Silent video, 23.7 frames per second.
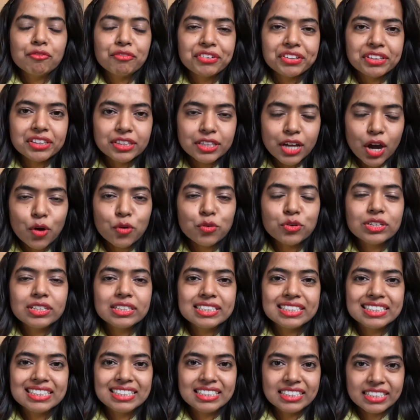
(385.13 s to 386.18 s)
without
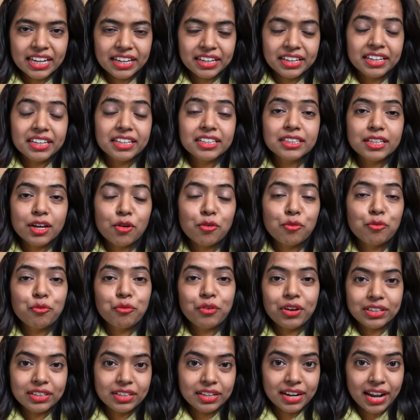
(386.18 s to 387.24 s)
checking the
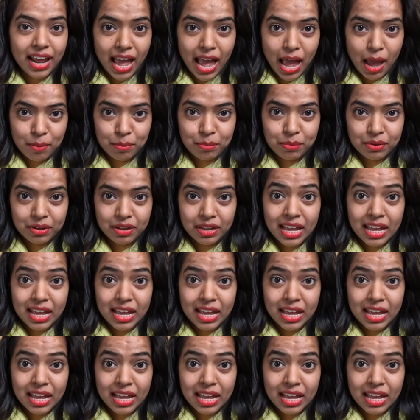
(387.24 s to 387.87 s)
weather app.